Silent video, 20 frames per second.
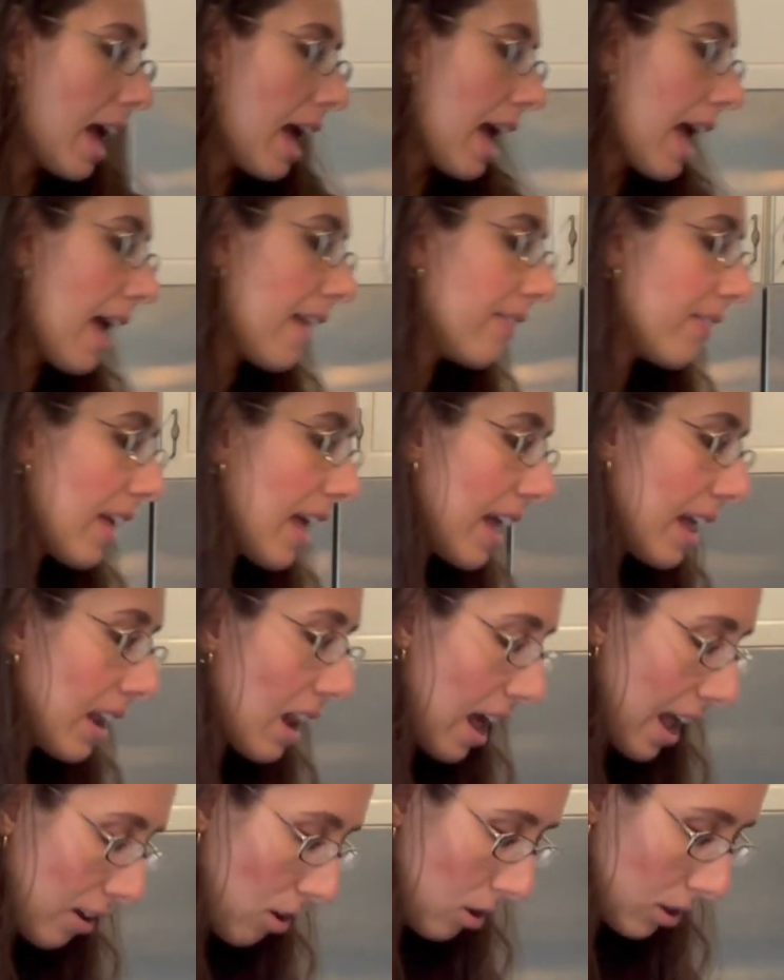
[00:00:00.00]
And then
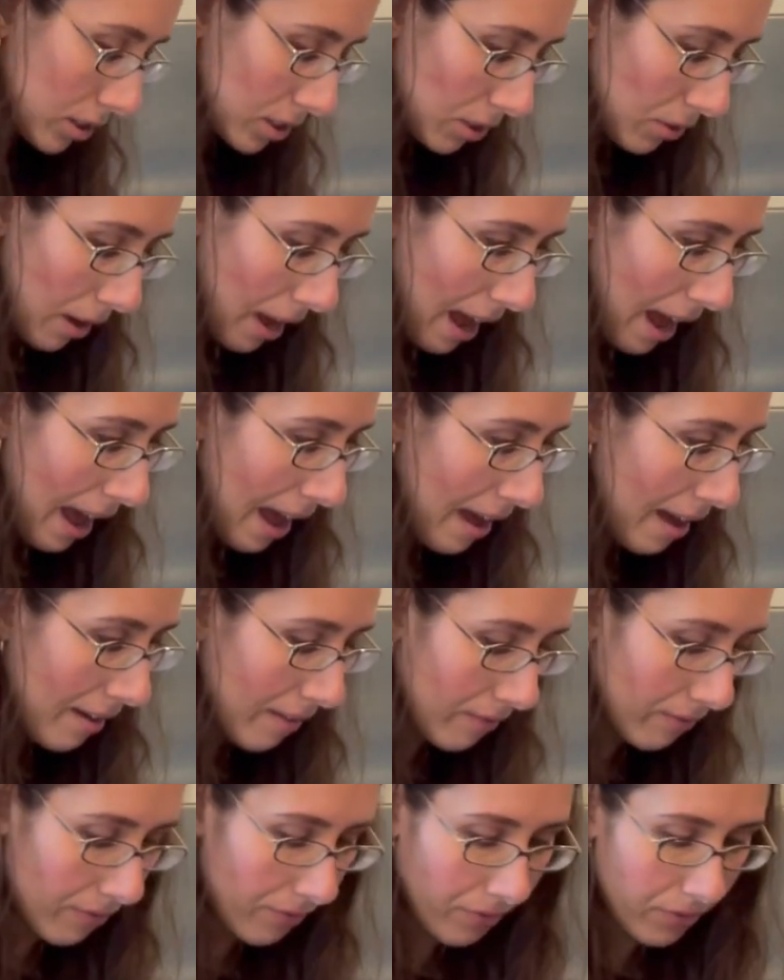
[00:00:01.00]
I also
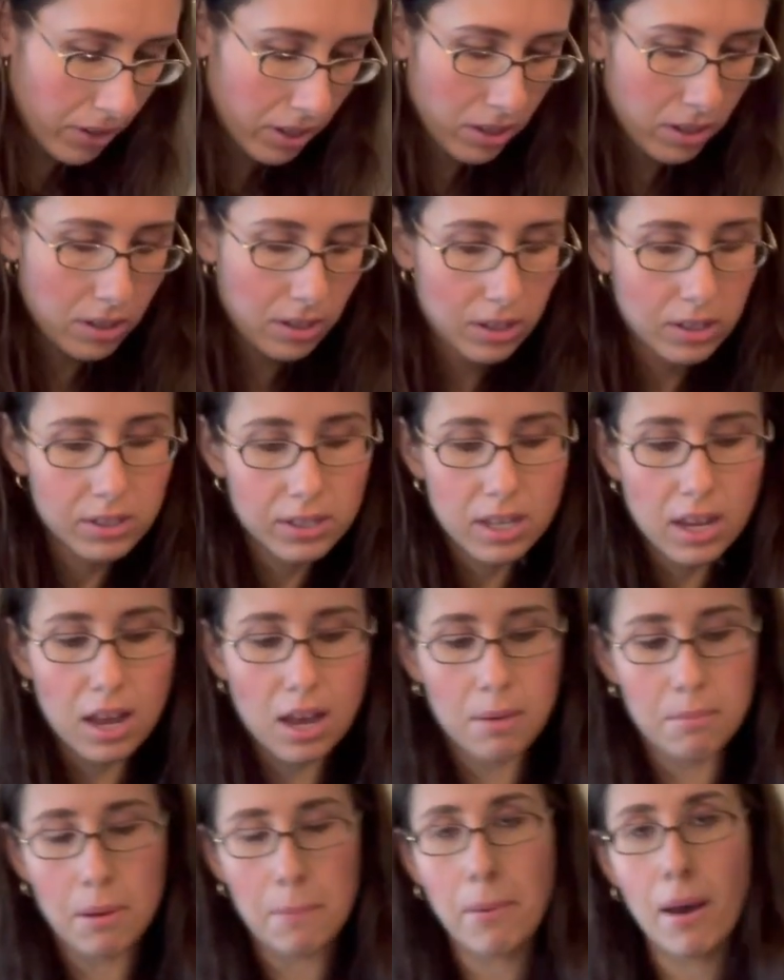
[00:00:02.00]
have
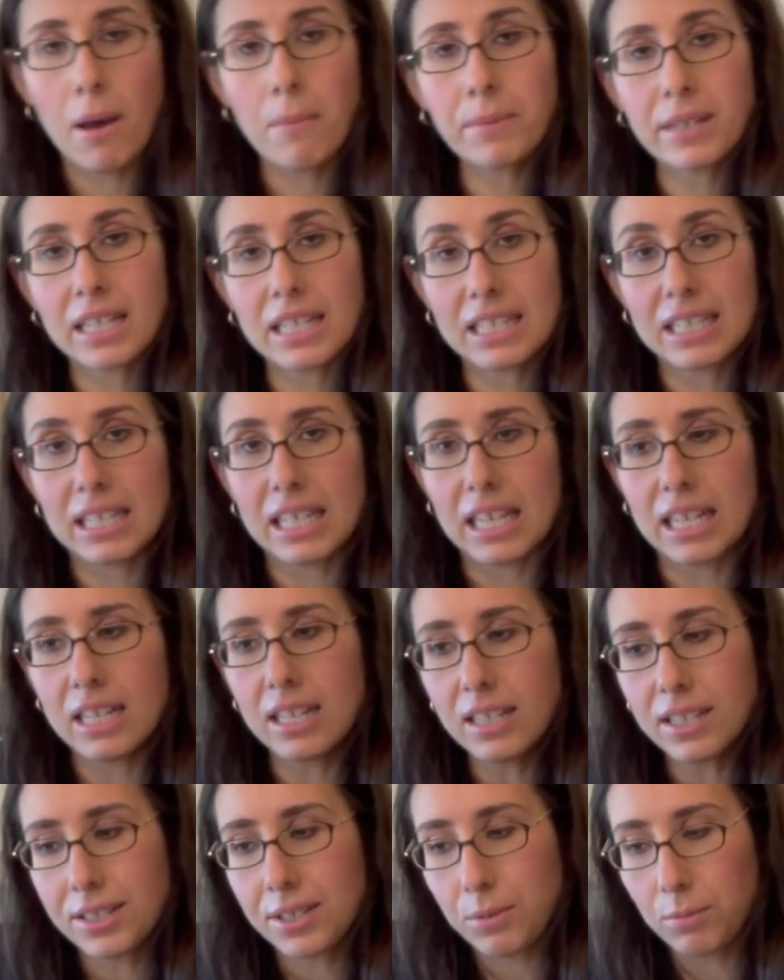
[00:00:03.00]
some pumpkin
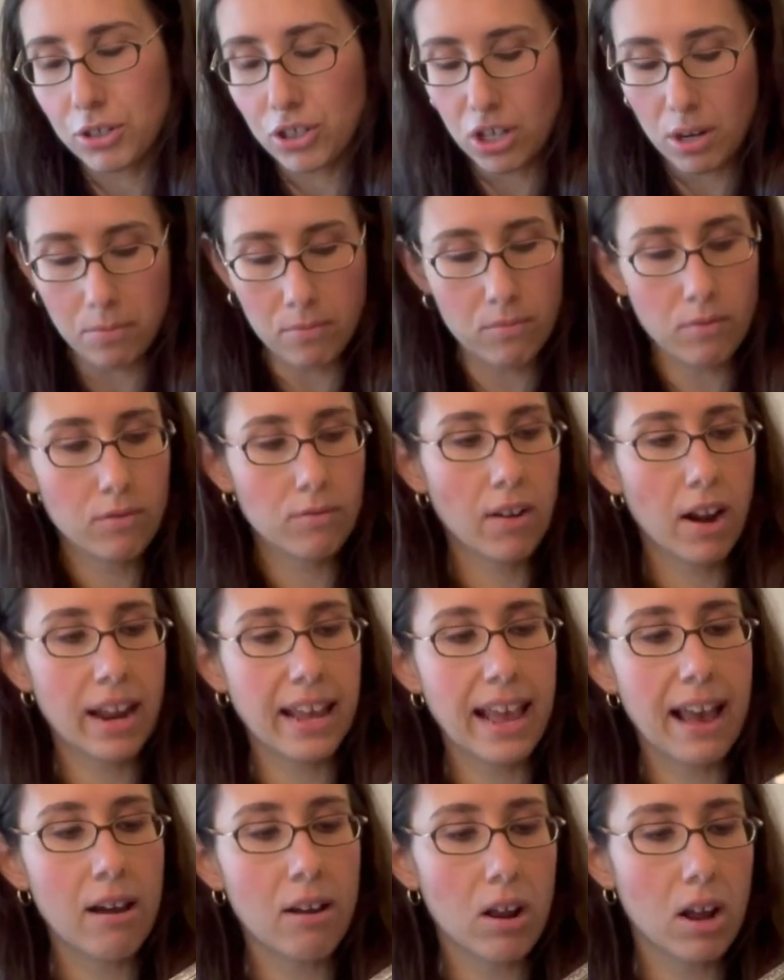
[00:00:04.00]
seeds, which I'm running
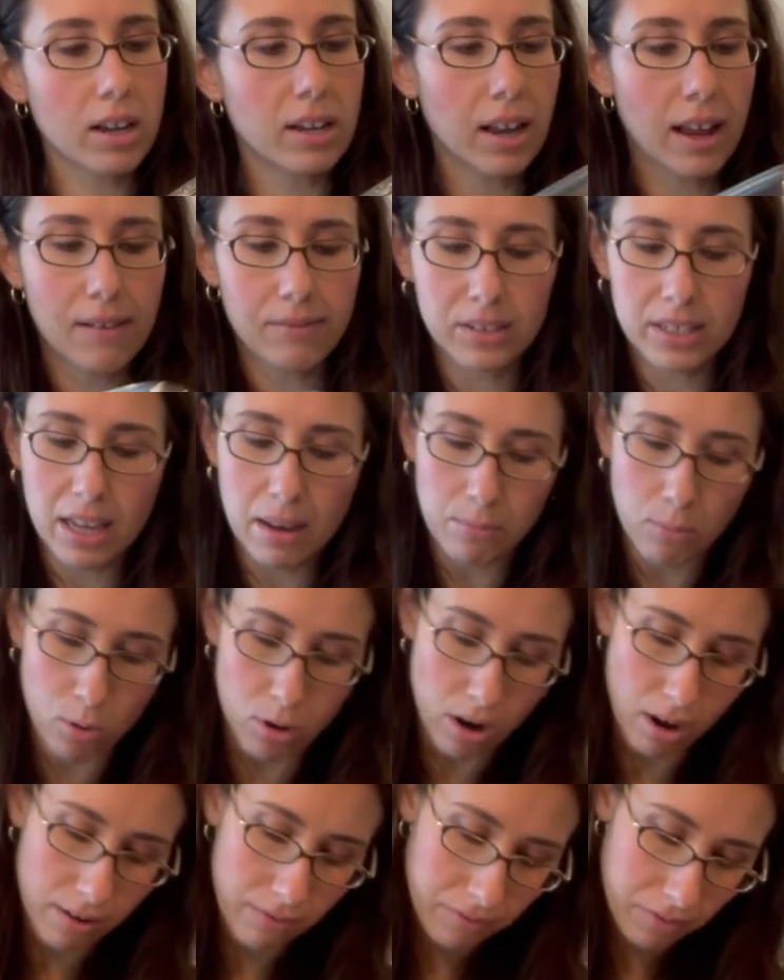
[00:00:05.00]
out on. I have to get more
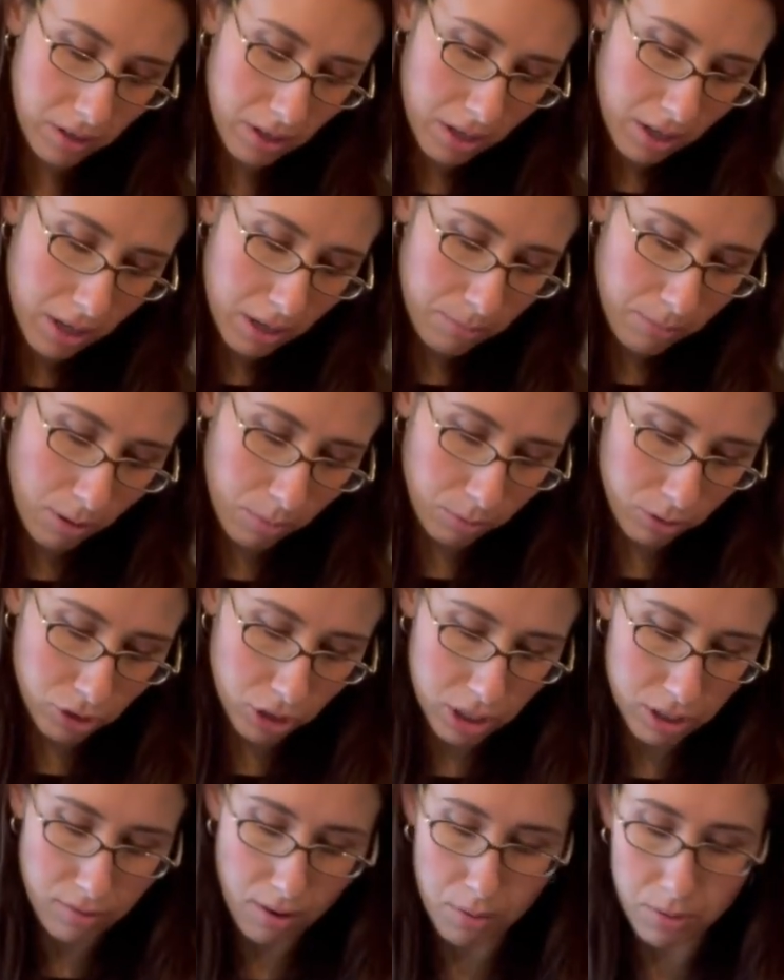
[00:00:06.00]
of, but we'll
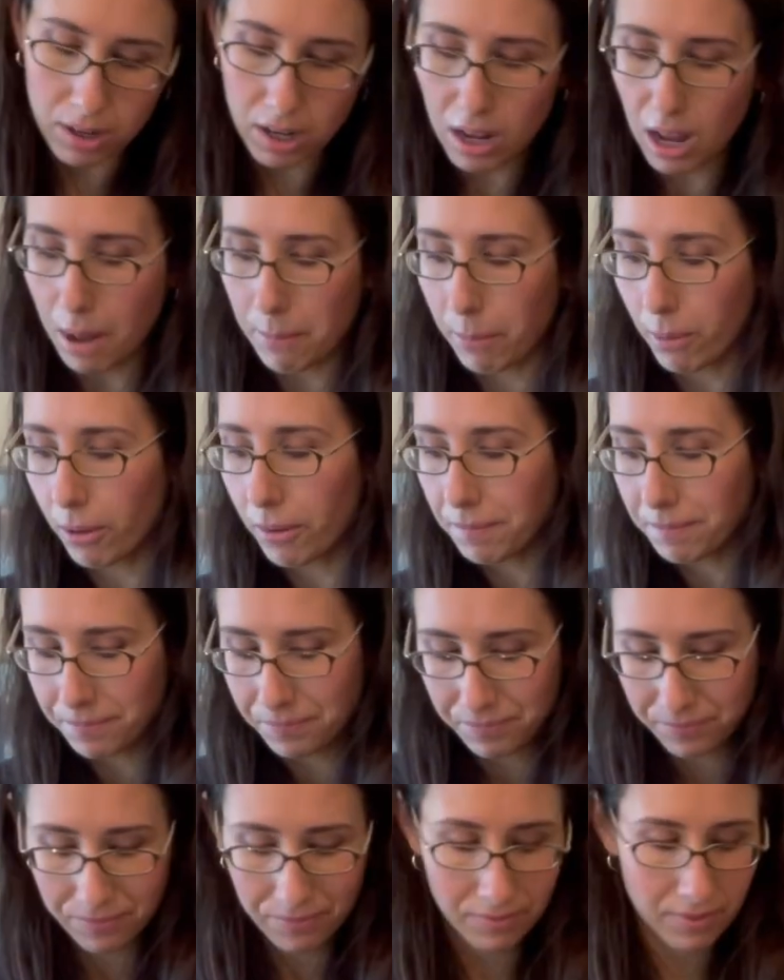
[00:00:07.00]
just throw in a couple.
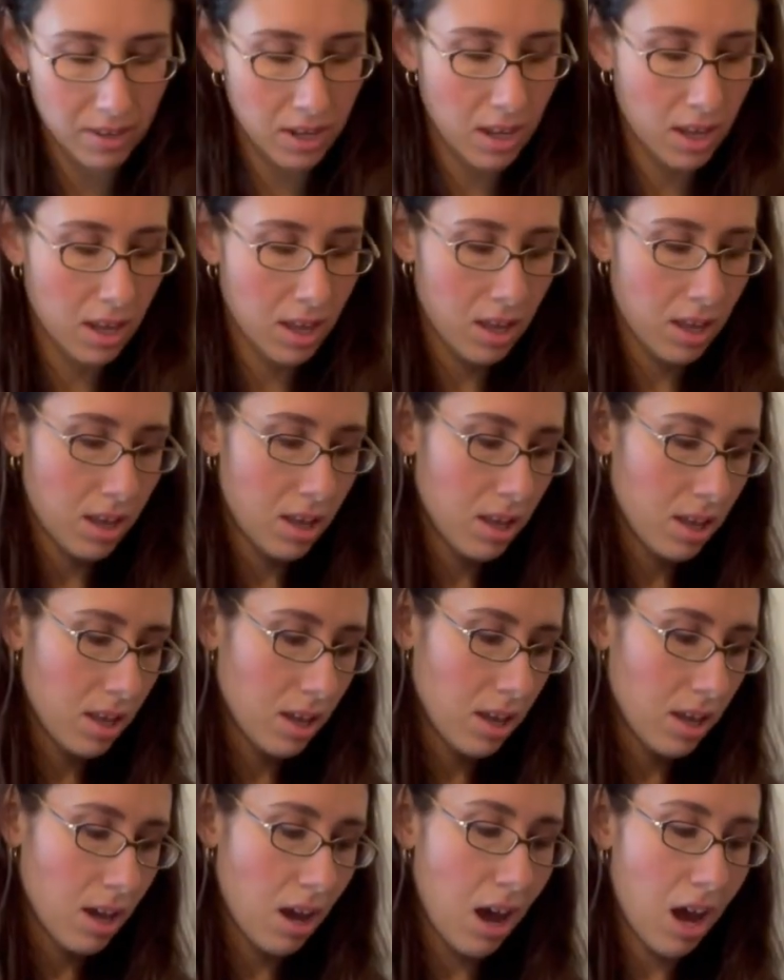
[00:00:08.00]

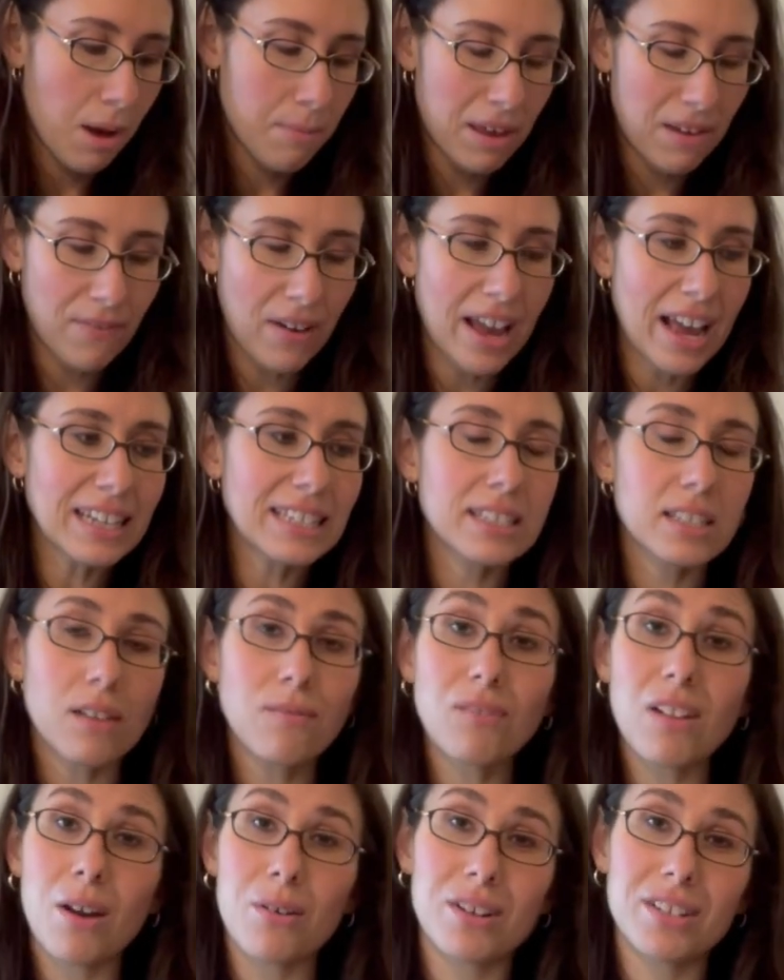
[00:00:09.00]
If I had
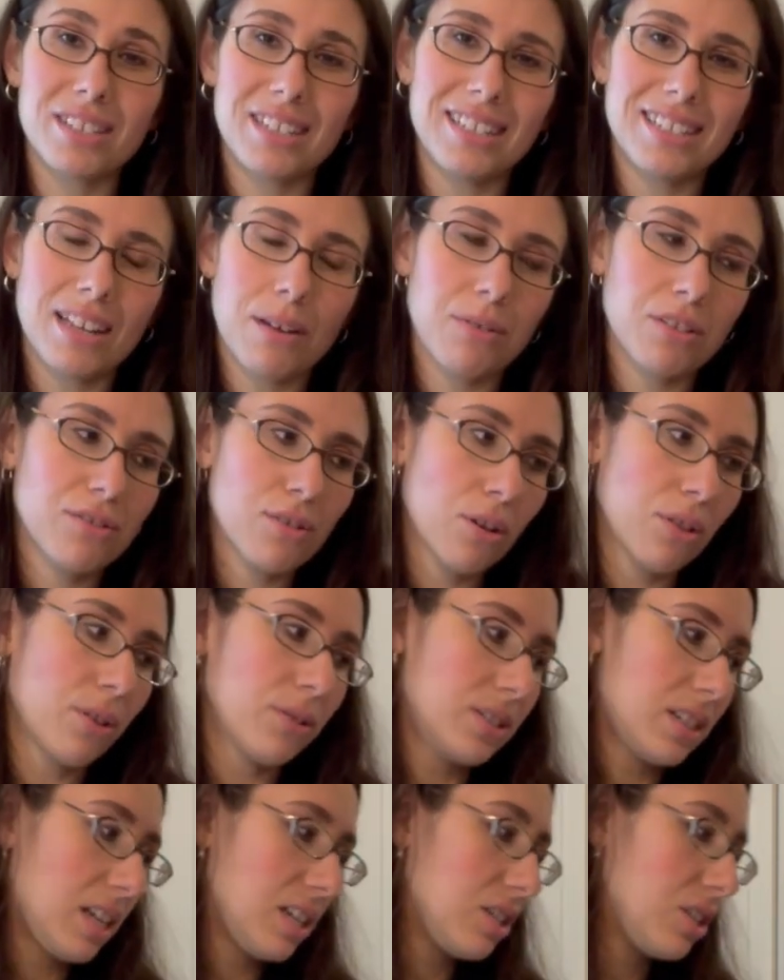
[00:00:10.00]
sunflower seeds, I would throw those
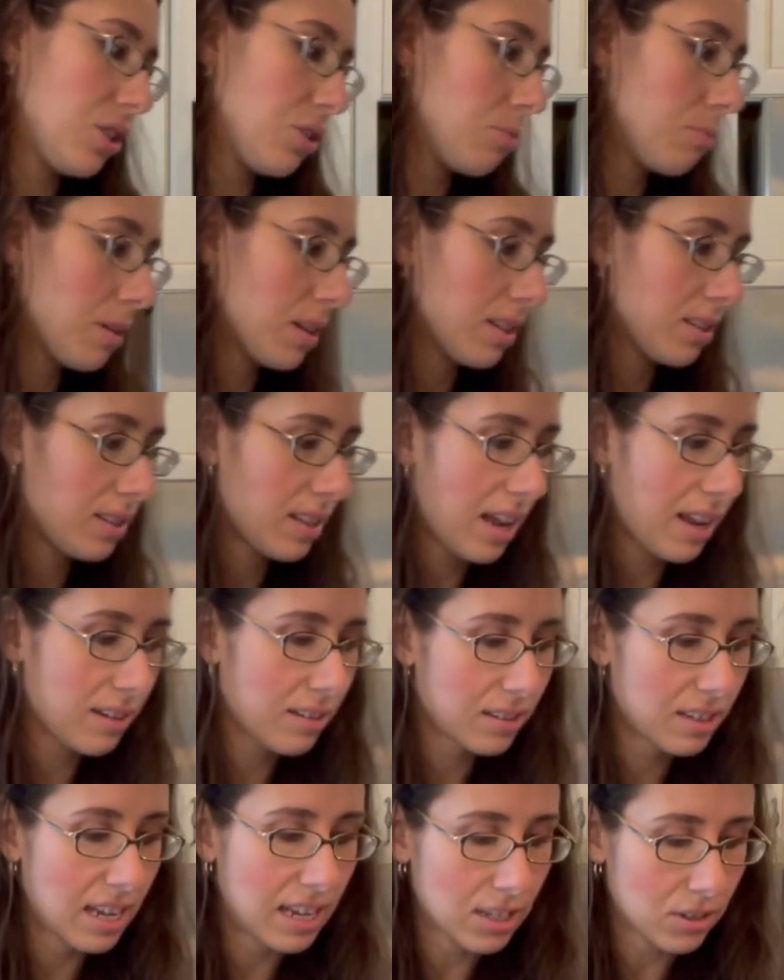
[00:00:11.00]
in too, because that
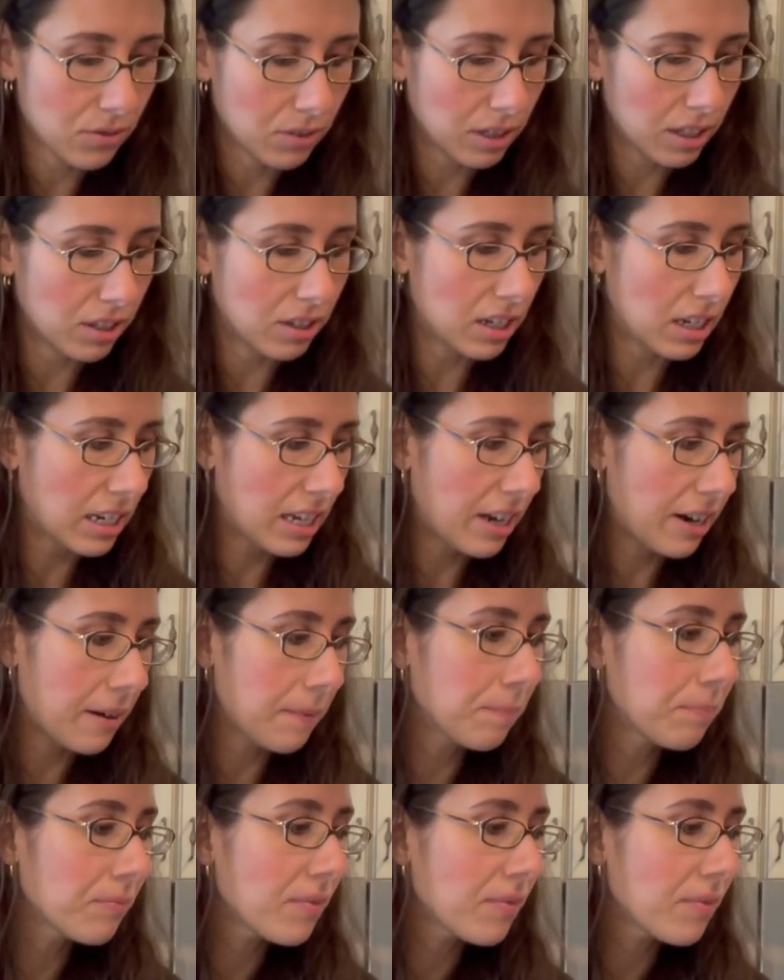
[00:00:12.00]
tastes really good in here.